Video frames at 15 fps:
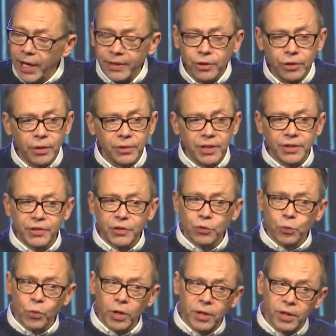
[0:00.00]
and this
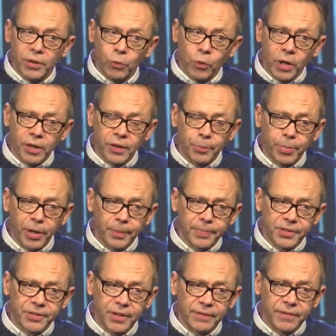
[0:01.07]
is what one of the
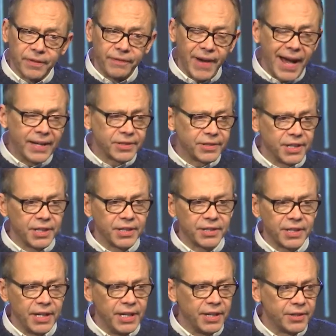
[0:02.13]
purpose of the fast
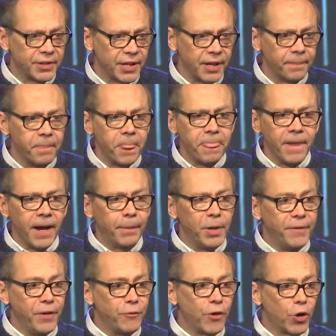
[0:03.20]
is, is uh, how many
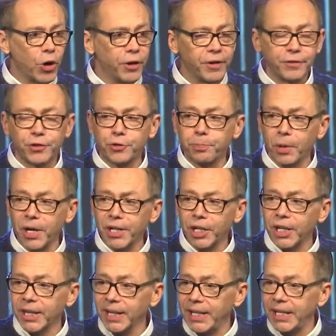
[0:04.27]
of you have heard of spring
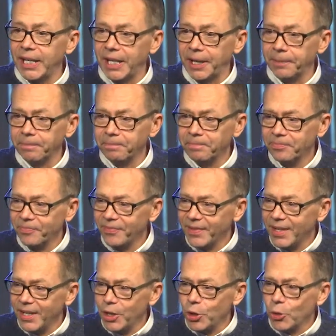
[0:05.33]
cleaning?
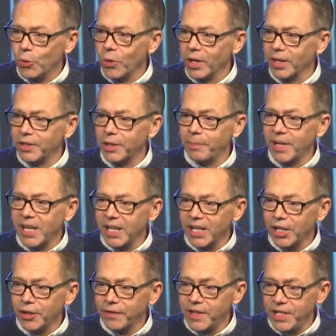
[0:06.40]
Well, at the
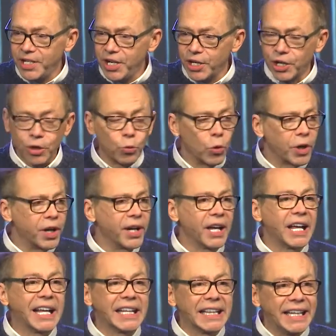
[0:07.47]
beginning of the year, we're going
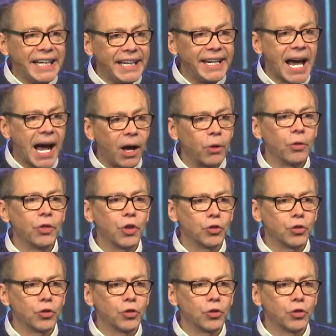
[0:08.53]
to clean out the